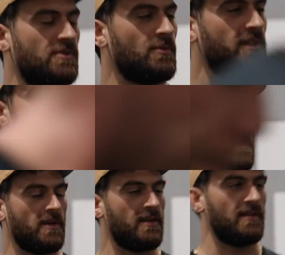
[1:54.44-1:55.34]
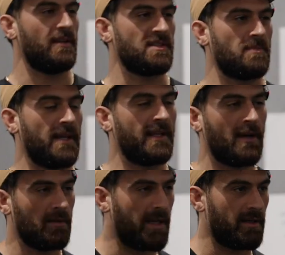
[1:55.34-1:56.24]
sort of difference, but it's mad
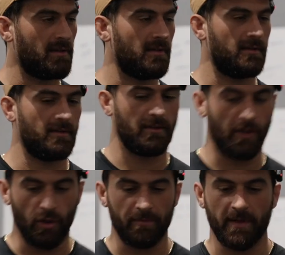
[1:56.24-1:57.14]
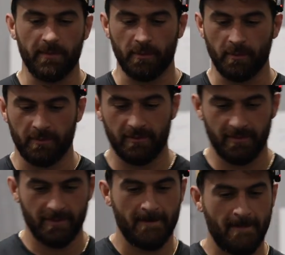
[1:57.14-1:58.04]
how like a lot of people
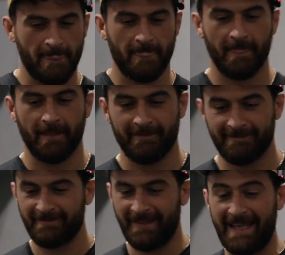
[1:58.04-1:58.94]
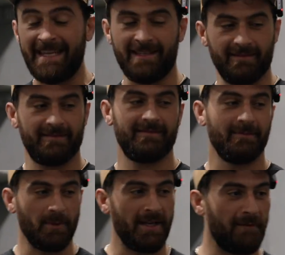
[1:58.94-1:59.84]
eat
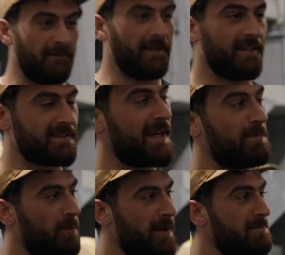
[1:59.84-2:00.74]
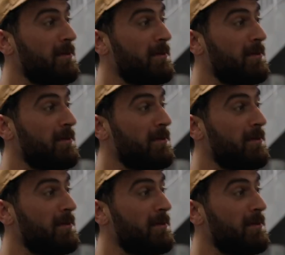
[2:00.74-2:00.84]
when they're feeling a type of way